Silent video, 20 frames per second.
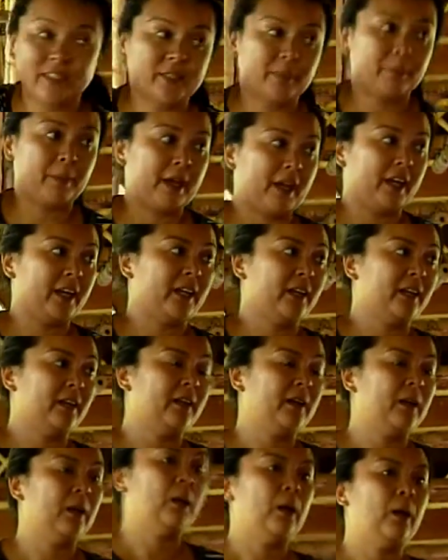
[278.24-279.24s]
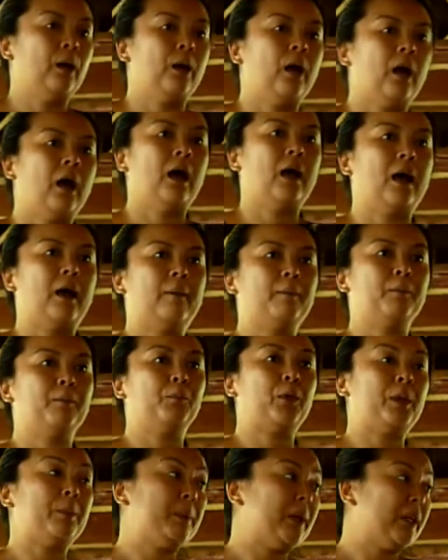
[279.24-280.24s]
the bay,
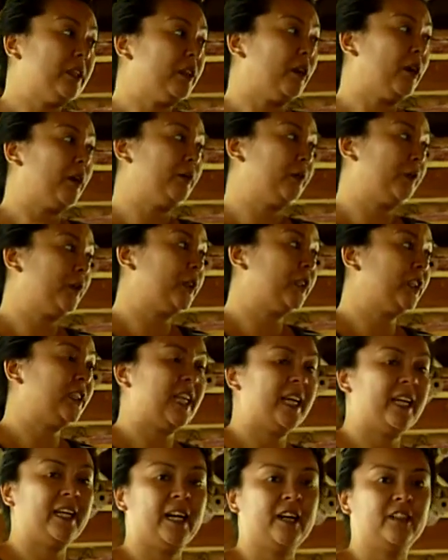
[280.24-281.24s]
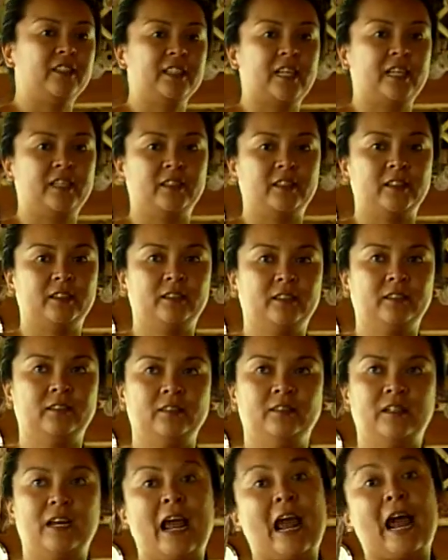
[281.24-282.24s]
we built our first daycare center.
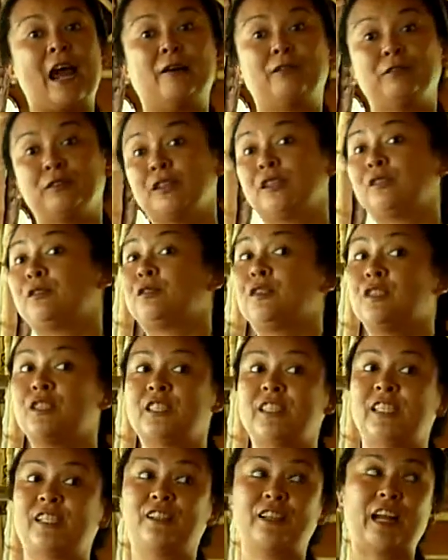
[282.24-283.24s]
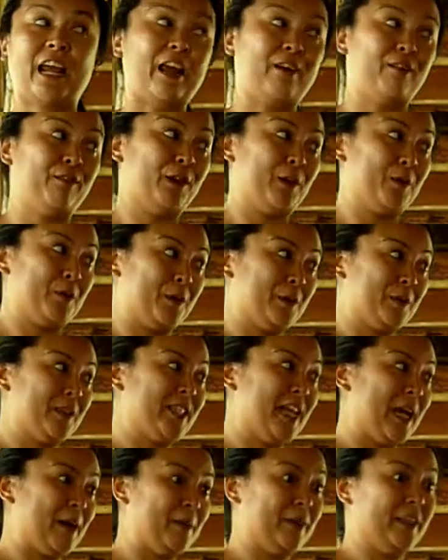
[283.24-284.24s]
After the first year, everyone was
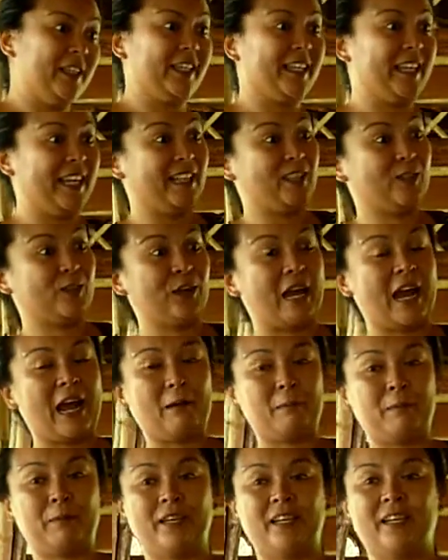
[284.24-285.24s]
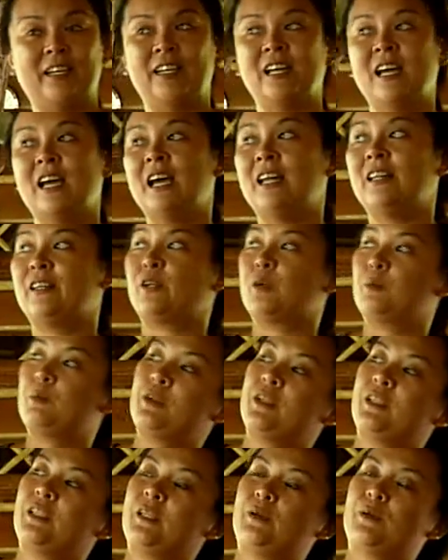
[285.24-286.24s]
happy. The kids were happy, the
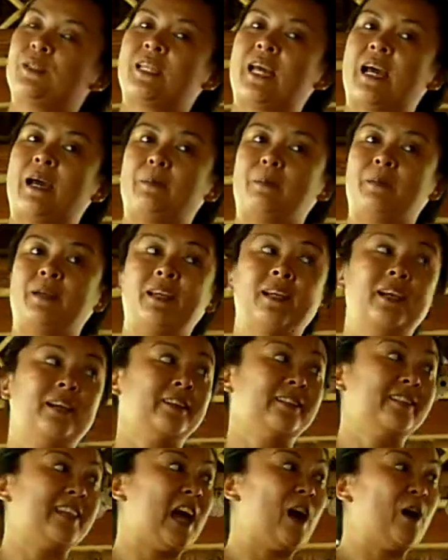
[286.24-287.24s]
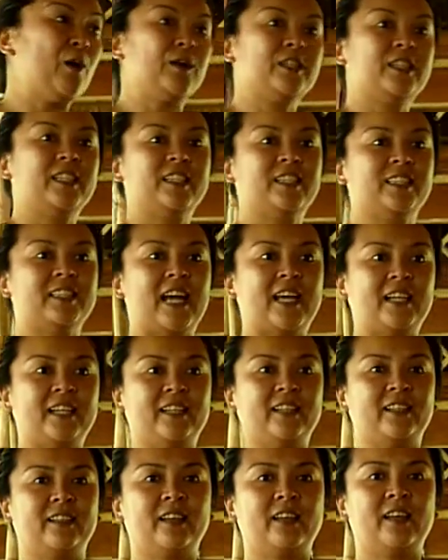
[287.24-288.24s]
community was happy, Tao was ecstatic.
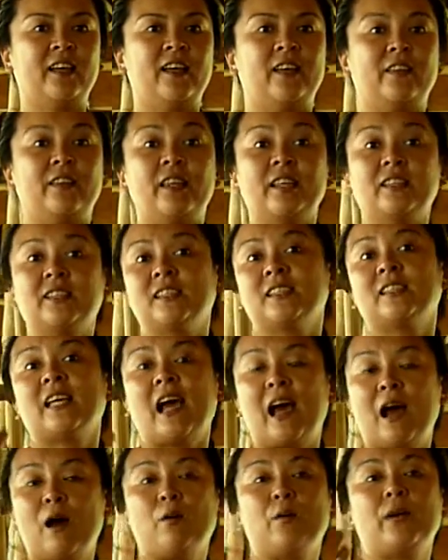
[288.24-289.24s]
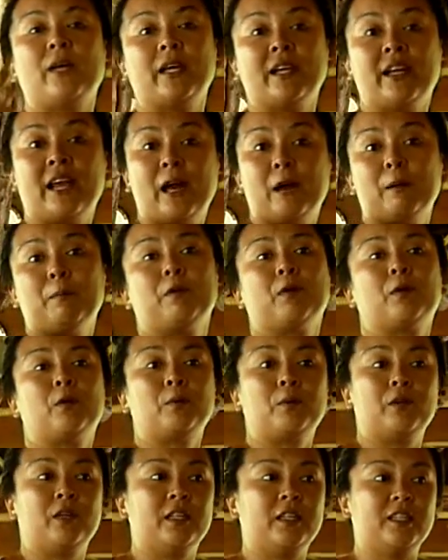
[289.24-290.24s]
This is how we can help the
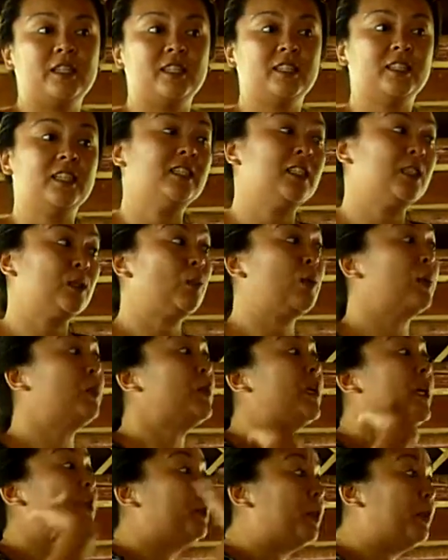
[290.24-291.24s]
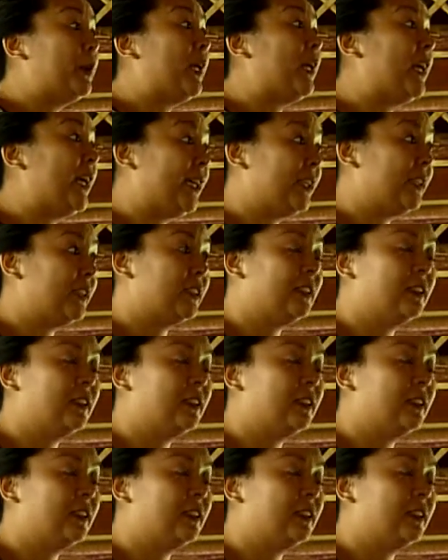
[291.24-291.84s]
communities. This is what we can bring in.